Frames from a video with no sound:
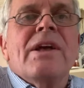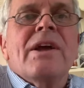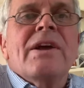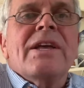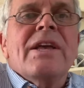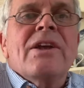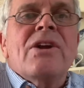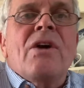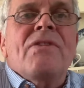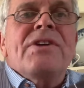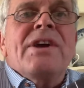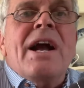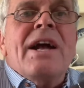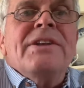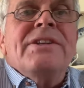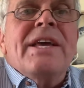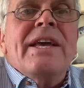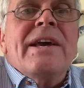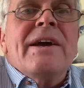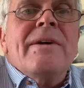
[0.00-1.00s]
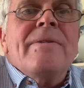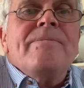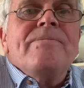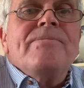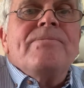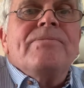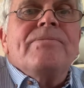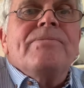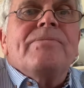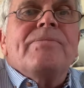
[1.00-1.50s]
you got the idea?
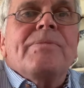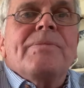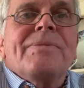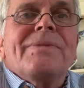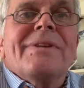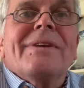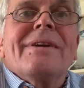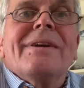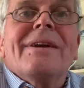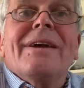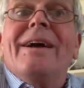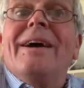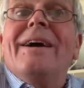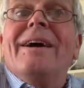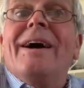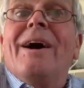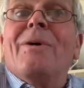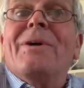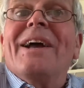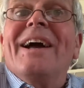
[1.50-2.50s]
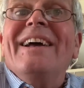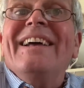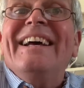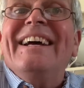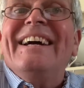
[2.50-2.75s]
Okay,